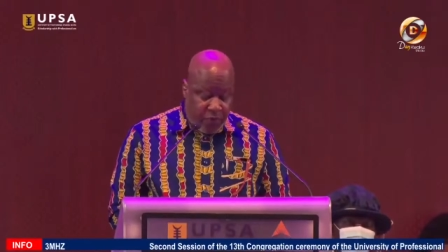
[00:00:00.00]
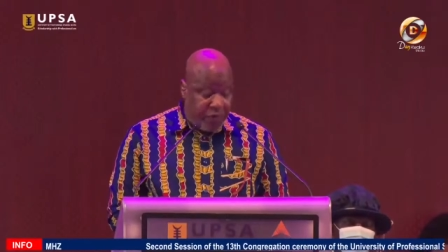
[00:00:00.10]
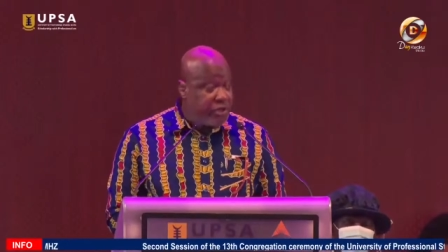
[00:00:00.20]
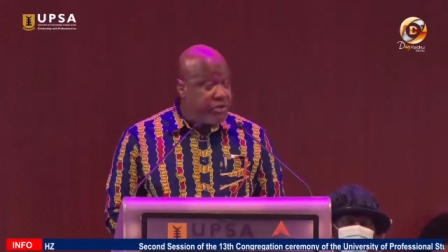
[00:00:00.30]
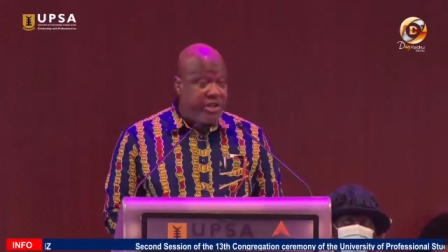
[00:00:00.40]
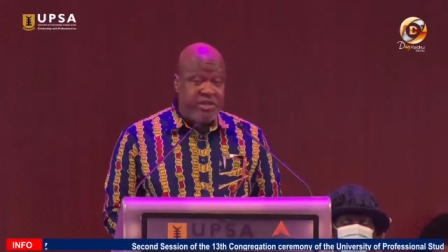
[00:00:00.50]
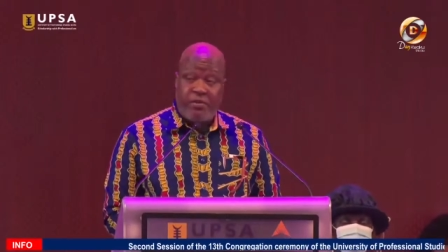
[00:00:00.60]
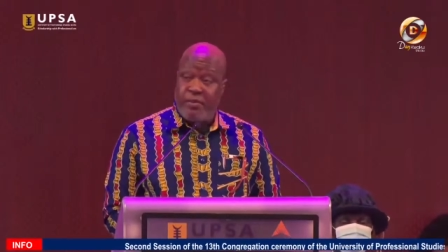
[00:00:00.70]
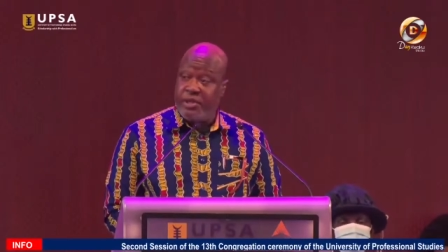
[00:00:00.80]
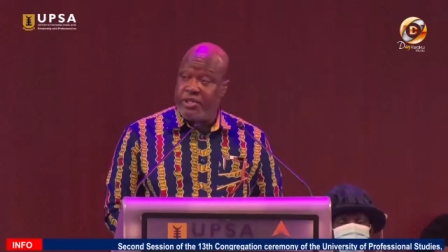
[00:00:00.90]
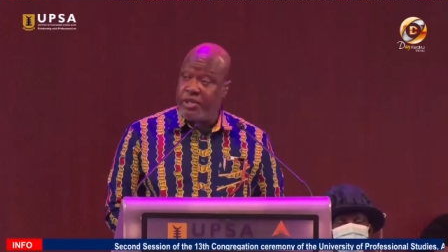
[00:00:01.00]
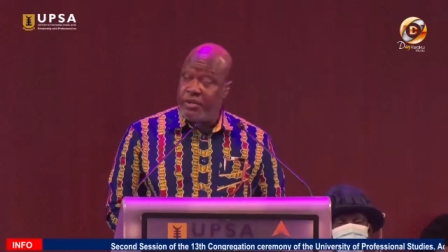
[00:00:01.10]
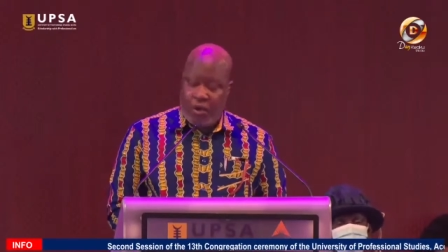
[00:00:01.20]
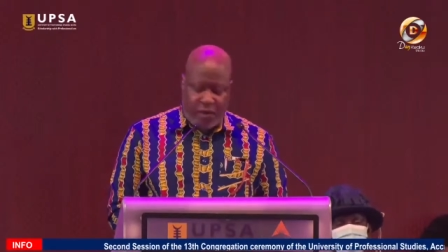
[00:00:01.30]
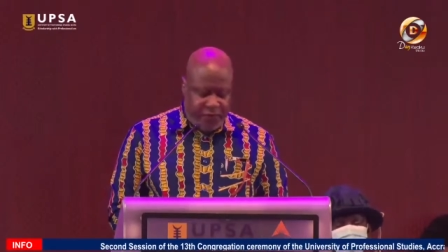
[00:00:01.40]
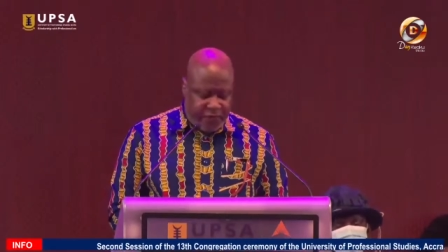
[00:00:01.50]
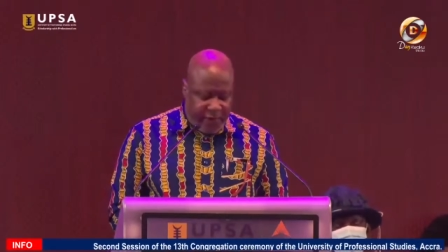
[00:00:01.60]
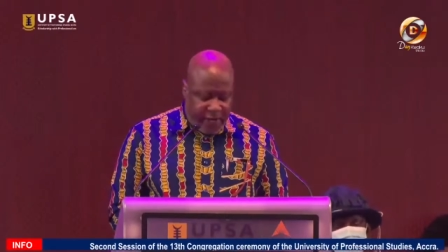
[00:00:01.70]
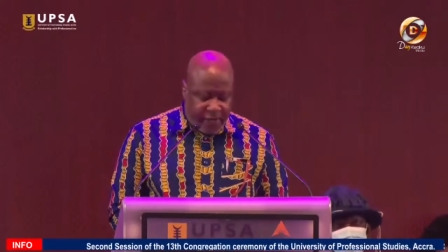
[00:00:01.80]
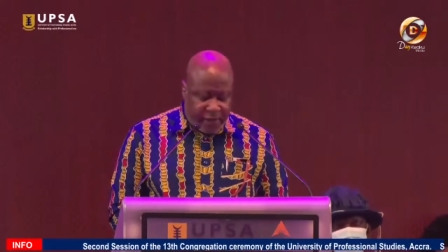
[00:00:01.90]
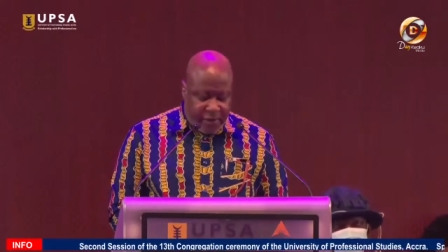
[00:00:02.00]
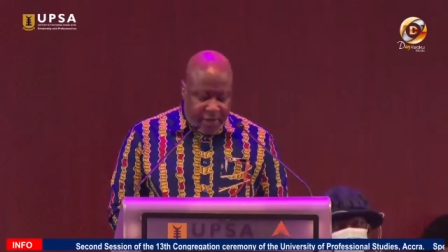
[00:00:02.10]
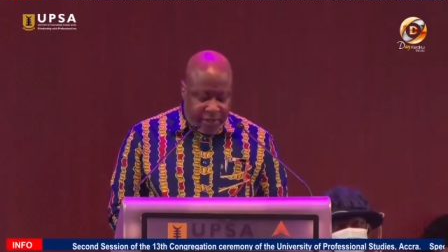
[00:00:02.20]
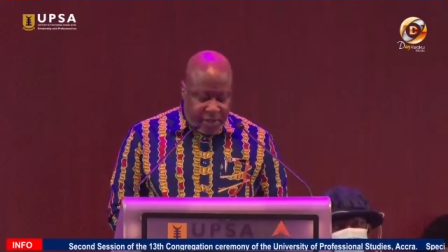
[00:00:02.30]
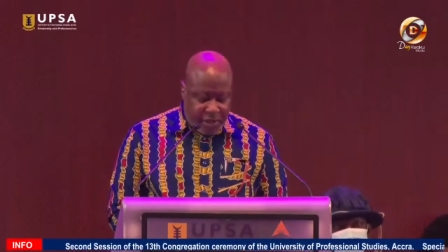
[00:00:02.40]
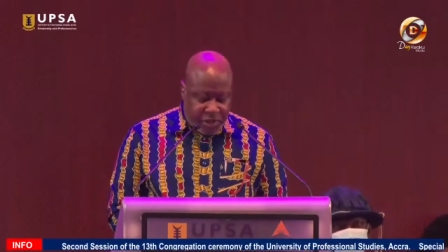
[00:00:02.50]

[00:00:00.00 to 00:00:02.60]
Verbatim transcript: for the transformation of this very great